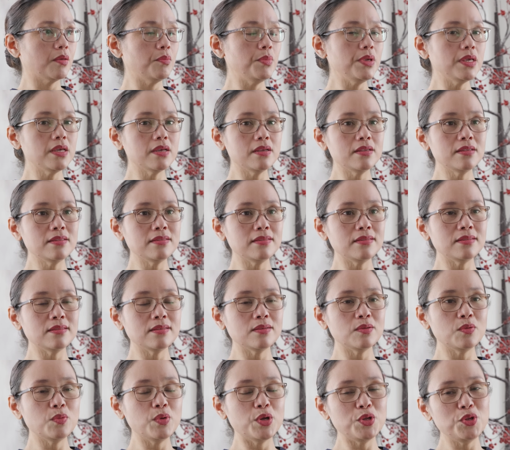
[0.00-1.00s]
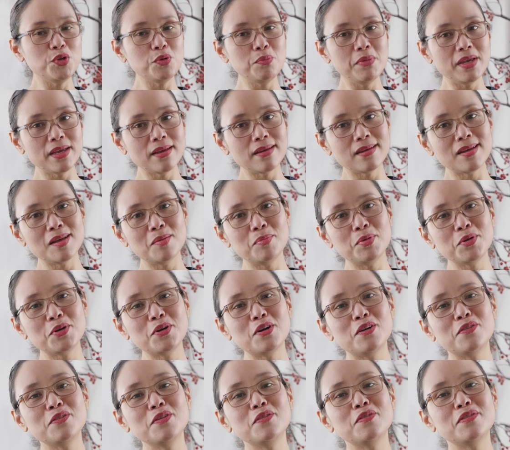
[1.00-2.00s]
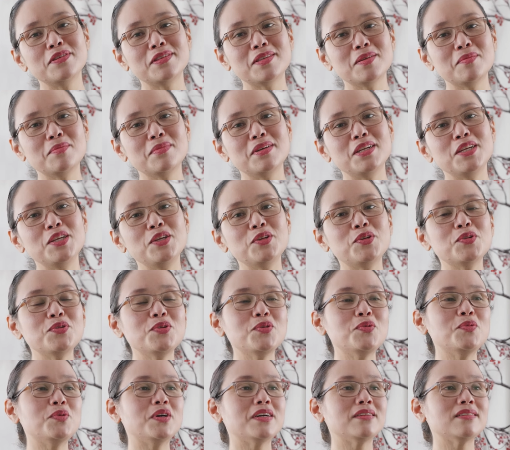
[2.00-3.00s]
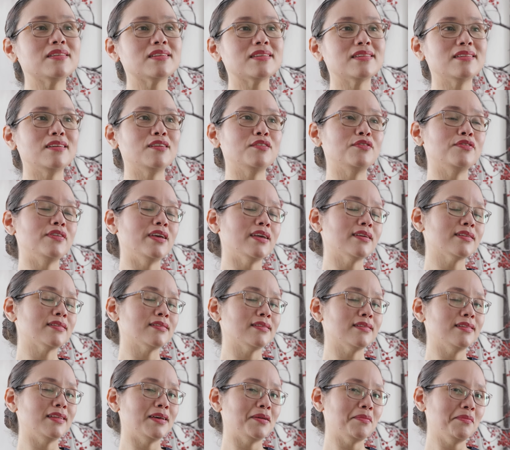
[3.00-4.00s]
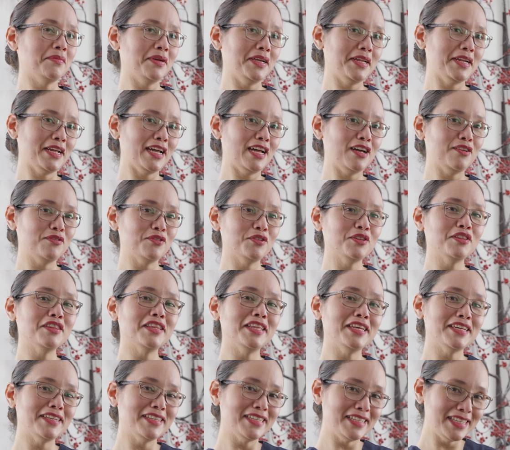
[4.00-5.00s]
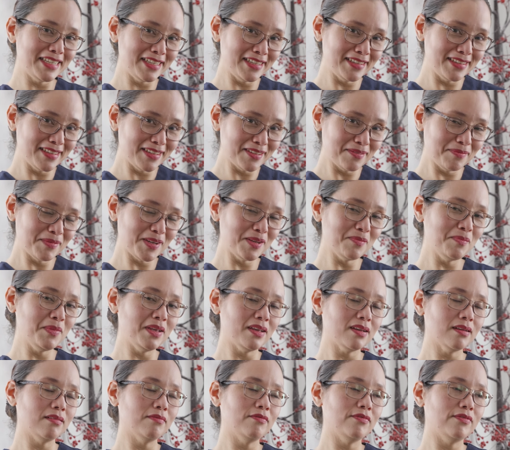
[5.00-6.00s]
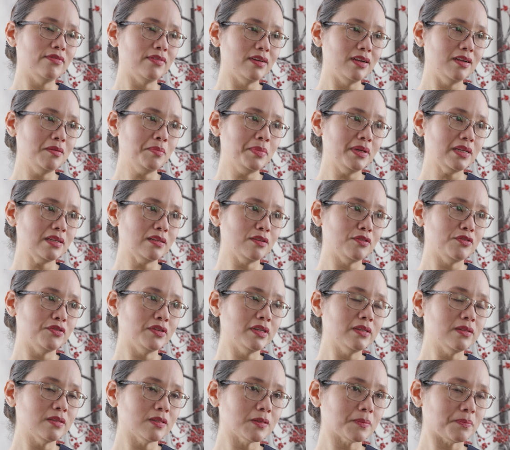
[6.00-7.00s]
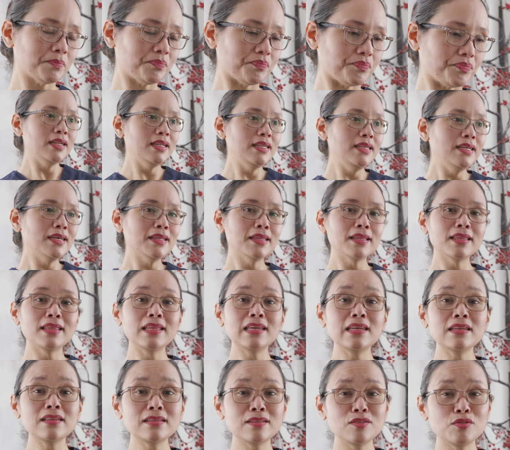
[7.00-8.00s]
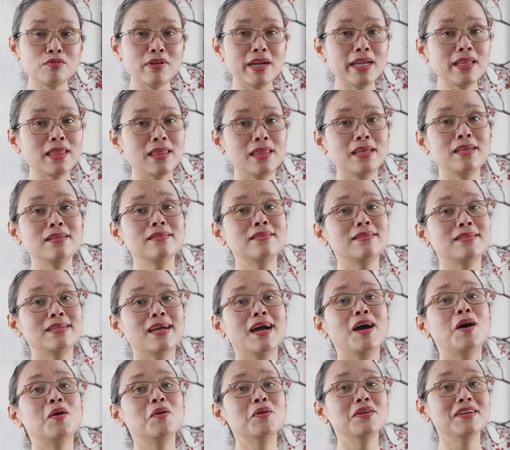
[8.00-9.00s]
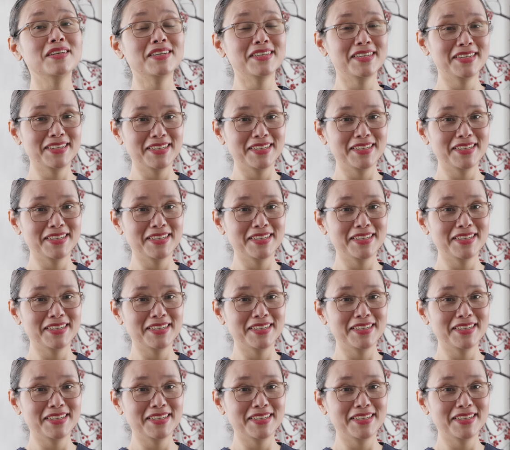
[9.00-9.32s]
Because when you make a cup of coffee for somebody, you don't know what effect that might have on their day. It might make a very big difference. The other thing is write things down.